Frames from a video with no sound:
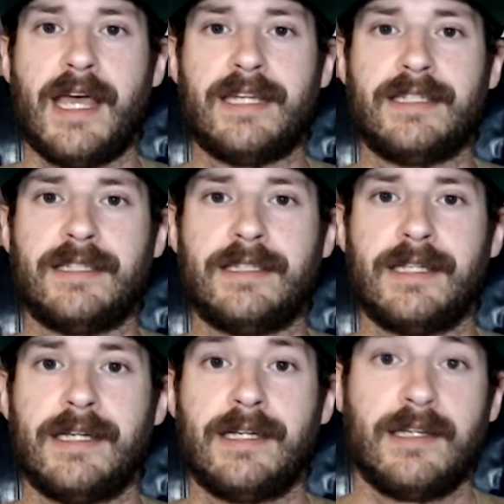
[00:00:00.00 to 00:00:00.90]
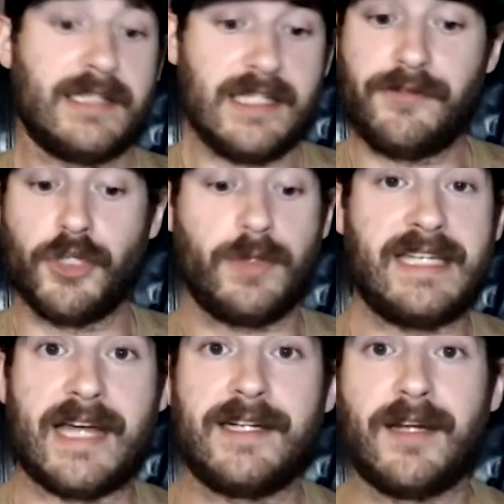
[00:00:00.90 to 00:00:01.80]
And even though
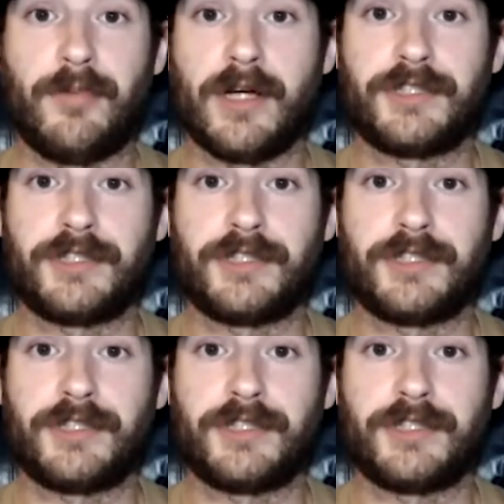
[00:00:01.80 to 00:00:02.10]
he ended up on